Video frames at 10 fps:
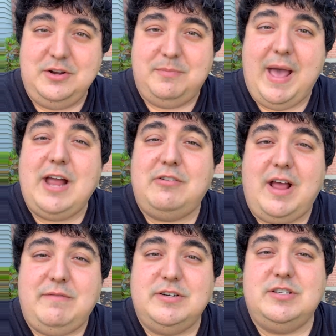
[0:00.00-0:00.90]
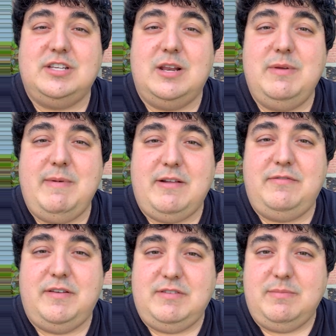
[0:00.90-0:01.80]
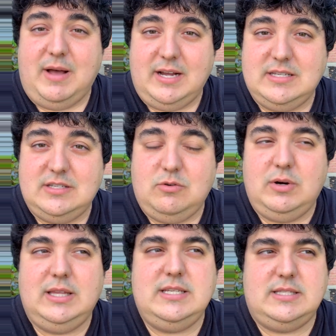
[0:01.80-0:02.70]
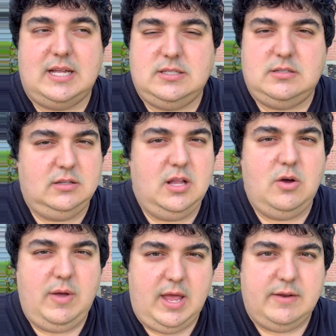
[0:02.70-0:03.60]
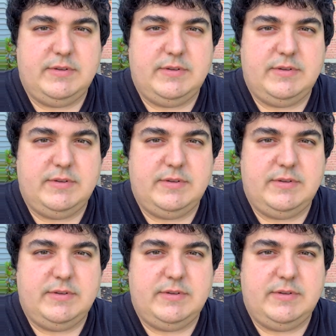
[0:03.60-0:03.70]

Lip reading: your backer average is going to be about $50, or at least that's the low end.